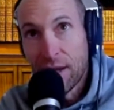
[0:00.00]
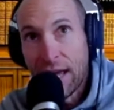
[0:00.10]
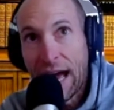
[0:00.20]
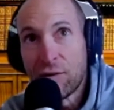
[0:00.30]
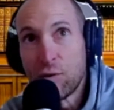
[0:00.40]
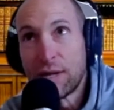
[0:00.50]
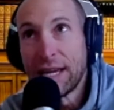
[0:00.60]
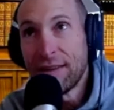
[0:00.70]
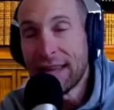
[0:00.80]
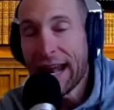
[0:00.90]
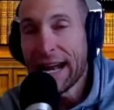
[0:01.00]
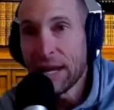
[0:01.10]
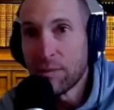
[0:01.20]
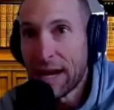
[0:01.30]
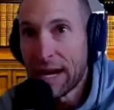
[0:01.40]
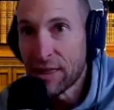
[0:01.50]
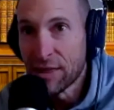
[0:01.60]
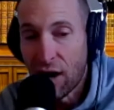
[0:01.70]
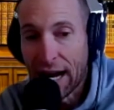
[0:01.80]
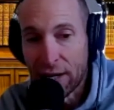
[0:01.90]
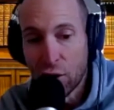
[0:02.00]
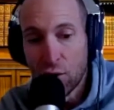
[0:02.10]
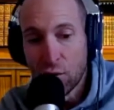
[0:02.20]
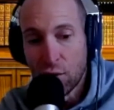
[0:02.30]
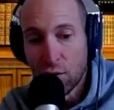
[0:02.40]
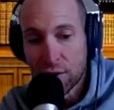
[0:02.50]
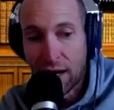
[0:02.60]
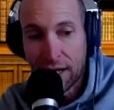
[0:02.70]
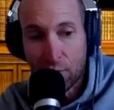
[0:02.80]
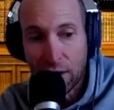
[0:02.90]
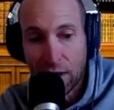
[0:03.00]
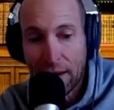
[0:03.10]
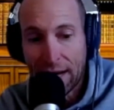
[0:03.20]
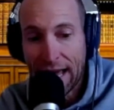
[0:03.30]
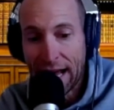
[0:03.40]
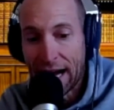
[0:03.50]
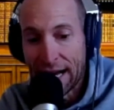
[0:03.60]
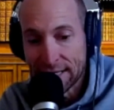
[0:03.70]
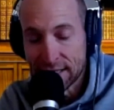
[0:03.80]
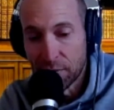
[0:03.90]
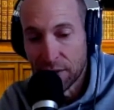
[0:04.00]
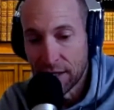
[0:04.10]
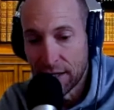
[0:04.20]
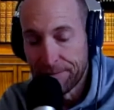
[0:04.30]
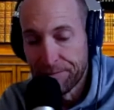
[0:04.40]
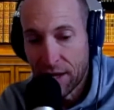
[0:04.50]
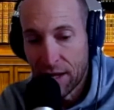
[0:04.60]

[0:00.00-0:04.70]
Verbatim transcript: have you given that any any thought i know you you're talking really about ai and some of the